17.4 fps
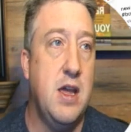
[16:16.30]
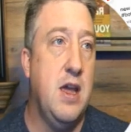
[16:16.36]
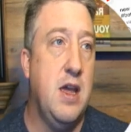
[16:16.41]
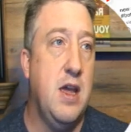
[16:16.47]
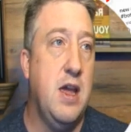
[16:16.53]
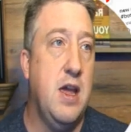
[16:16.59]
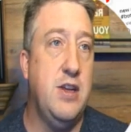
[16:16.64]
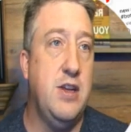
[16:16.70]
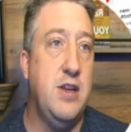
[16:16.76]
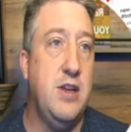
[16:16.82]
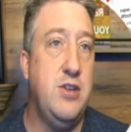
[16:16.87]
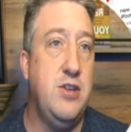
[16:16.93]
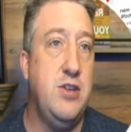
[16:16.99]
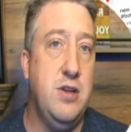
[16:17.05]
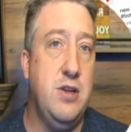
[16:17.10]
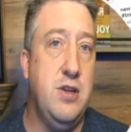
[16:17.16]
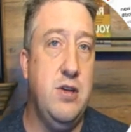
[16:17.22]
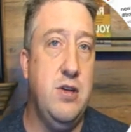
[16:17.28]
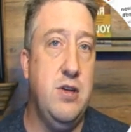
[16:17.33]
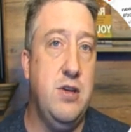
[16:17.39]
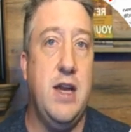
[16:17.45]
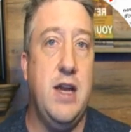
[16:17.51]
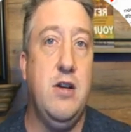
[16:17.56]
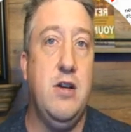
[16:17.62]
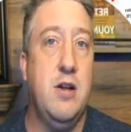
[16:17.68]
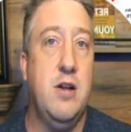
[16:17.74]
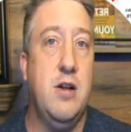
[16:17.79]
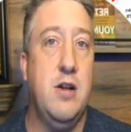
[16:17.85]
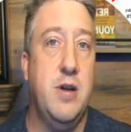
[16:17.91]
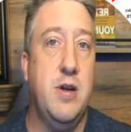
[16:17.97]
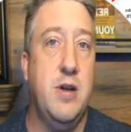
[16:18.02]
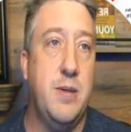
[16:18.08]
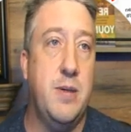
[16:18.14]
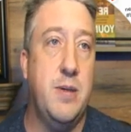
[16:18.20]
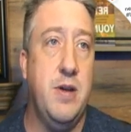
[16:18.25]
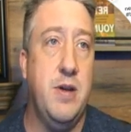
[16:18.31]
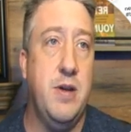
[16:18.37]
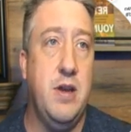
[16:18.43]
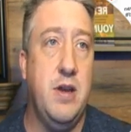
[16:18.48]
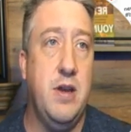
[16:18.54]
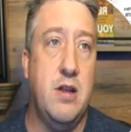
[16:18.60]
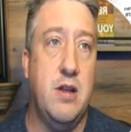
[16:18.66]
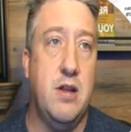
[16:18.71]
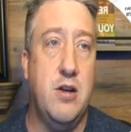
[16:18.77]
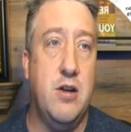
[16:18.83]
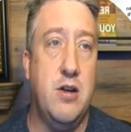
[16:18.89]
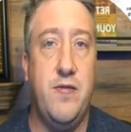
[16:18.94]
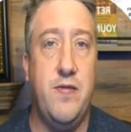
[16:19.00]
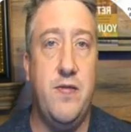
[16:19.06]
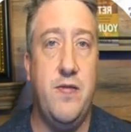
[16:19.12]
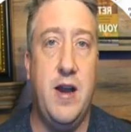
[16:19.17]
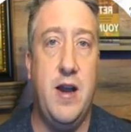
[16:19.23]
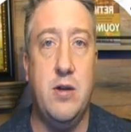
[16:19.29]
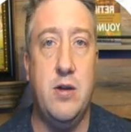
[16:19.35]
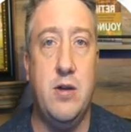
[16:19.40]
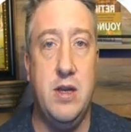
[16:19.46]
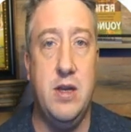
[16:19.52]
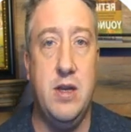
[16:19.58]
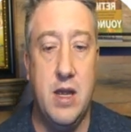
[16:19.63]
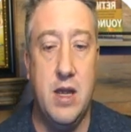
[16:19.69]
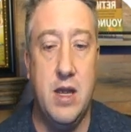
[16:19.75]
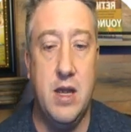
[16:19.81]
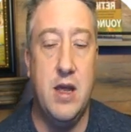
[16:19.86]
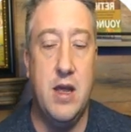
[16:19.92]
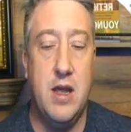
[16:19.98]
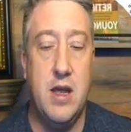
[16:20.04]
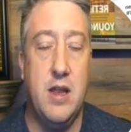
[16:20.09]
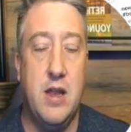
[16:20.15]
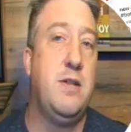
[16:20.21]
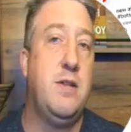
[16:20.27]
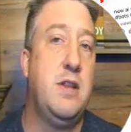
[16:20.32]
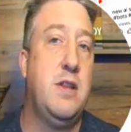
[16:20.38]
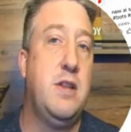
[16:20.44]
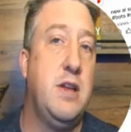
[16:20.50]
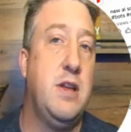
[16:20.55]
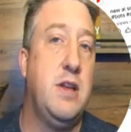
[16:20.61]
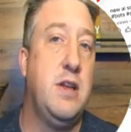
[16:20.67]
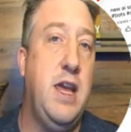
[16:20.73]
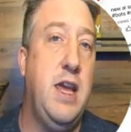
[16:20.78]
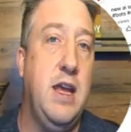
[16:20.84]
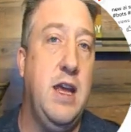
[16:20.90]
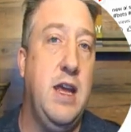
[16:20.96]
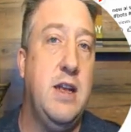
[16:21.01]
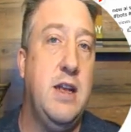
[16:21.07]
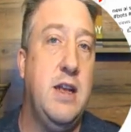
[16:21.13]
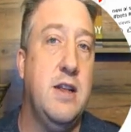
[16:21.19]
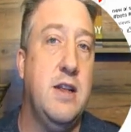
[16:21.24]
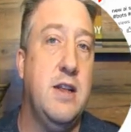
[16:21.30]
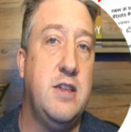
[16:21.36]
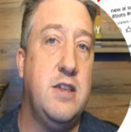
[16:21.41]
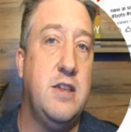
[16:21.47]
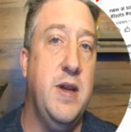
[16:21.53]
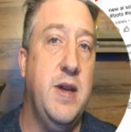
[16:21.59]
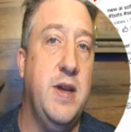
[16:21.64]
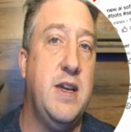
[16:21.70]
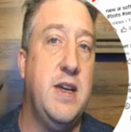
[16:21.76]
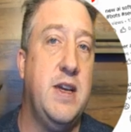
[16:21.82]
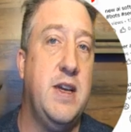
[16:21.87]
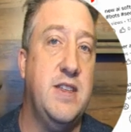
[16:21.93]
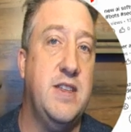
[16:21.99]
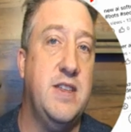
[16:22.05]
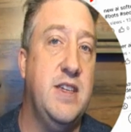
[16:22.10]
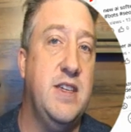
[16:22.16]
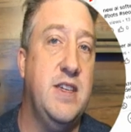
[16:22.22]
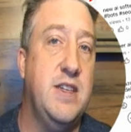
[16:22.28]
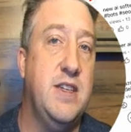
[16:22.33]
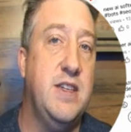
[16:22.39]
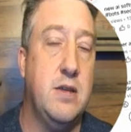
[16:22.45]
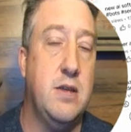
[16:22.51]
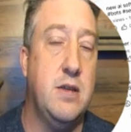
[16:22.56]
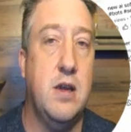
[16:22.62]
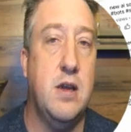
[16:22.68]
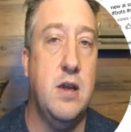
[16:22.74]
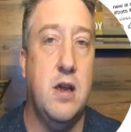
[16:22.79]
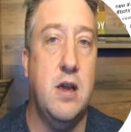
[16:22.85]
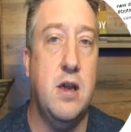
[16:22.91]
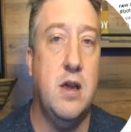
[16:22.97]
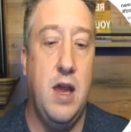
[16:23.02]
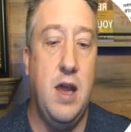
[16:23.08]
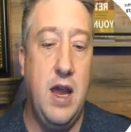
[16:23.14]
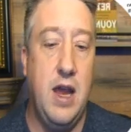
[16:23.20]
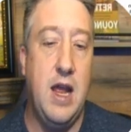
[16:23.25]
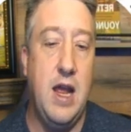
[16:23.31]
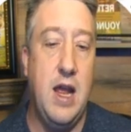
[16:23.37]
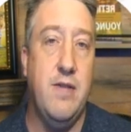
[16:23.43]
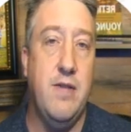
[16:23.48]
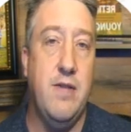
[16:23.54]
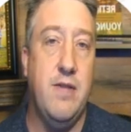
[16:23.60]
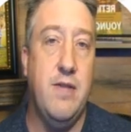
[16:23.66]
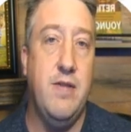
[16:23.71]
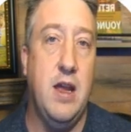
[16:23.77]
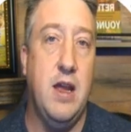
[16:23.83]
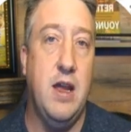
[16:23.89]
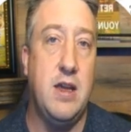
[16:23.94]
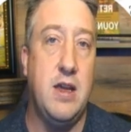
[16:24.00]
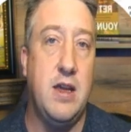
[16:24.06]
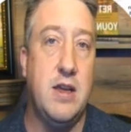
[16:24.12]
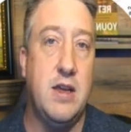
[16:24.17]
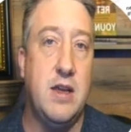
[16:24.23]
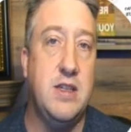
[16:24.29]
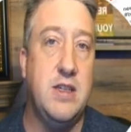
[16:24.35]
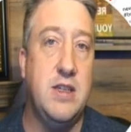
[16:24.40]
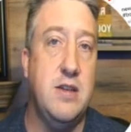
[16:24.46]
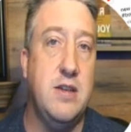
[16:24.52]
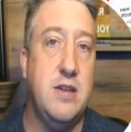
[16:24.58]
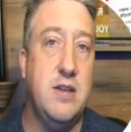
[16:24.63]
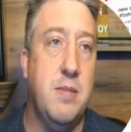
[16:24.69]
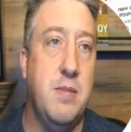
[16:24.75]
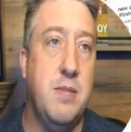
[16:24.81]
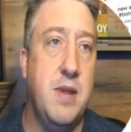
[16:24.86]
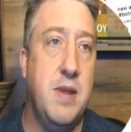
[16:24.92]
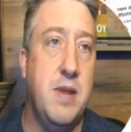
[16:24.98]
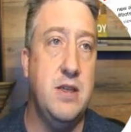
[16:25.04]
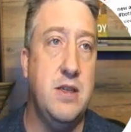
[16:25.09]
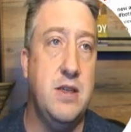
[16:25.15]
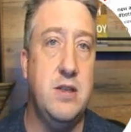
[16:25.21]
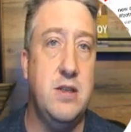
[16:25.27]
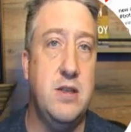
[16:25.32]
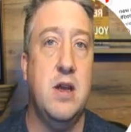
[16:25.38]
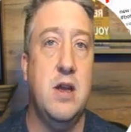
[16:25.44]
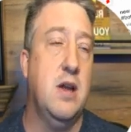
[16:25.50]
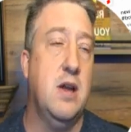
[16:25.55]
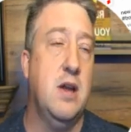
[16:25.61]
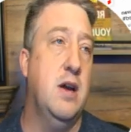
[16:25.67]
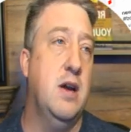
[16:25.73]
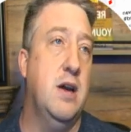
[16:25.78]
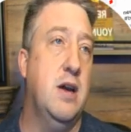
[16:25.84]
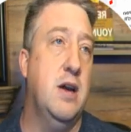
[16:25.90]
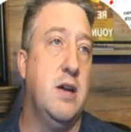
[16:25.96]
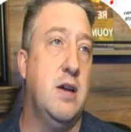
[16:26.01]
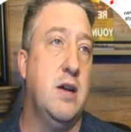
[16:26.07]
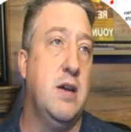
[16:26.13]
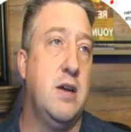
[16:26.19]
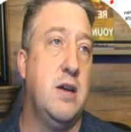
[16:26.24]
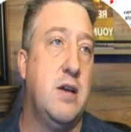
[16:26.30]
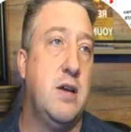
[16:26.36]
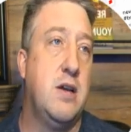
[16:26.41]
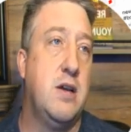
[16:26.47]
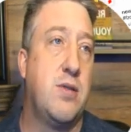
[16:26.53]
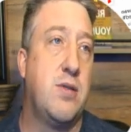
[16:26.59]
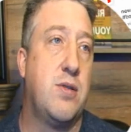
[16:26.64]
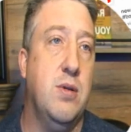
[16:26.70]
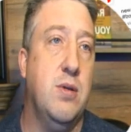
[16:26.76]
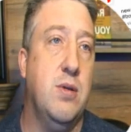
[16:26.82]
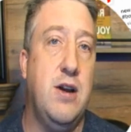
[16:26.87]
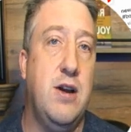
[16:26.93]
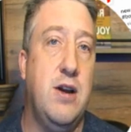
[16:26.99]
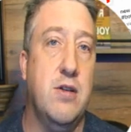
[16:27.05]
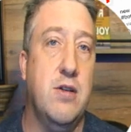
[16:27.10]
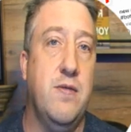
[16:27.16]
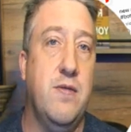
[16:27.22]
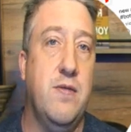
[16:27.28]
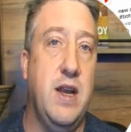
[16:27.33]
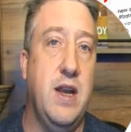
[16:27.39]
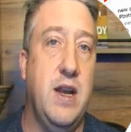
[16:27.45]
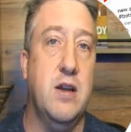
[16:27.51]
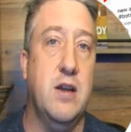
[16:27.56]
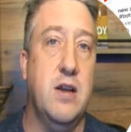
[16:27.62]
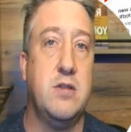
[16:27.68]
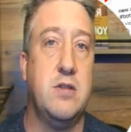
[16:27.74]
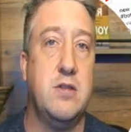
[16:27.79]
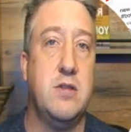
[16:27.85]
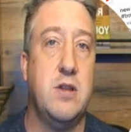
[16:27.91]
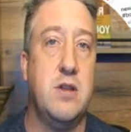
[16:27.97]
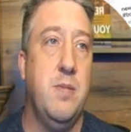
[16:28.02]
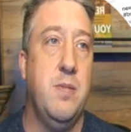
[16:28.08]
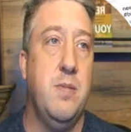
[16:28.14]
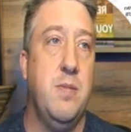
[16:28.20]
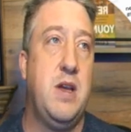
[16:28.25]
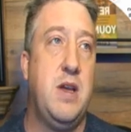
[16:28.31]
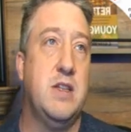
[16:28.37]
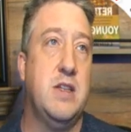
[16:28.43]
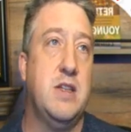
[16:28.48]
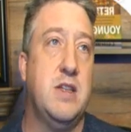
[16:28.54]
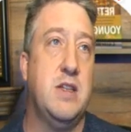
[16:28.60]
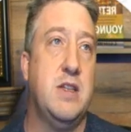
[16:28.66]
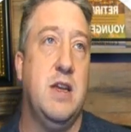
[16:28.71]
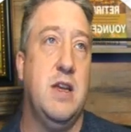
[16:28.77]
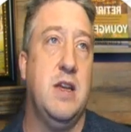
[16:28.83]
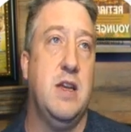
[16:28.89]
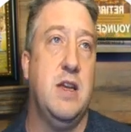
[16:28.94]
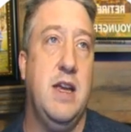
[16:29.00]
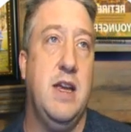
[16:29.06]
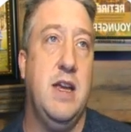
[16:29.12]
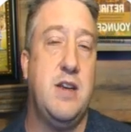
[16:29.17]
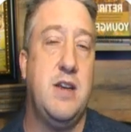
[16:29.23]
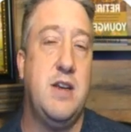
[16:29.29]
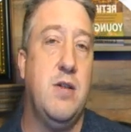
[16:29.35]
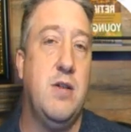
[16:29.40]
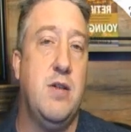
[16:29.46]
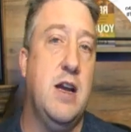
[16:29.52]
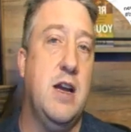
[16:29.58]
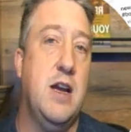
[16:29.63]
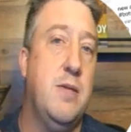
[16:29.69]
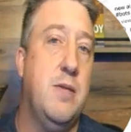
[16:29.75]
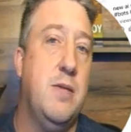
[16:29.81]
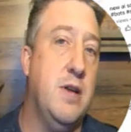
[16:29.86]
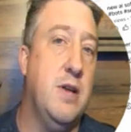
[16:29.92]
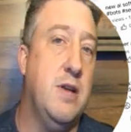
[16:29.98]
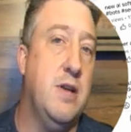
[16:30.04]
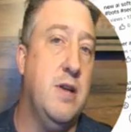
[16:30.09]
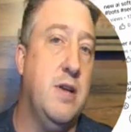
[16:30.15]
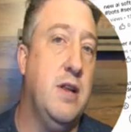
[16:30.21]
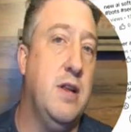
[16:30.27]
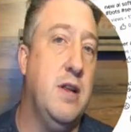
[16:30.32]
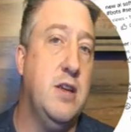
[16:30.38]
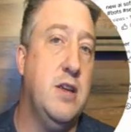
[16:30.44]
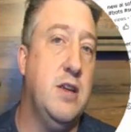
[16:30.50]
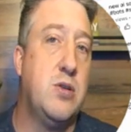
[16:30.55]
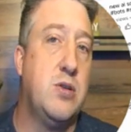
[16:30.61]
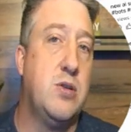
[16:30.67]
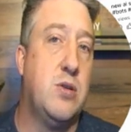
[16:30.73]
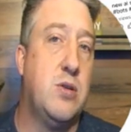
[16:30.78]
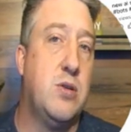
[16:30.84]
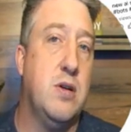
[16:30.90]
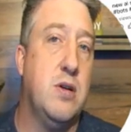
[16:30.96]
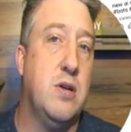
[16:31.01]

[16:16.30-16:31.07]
And as you do that, you're going to build up a larger following. The the key to this is being consistent and having a consistent message uh, throughout your videos because Instagram and, and these short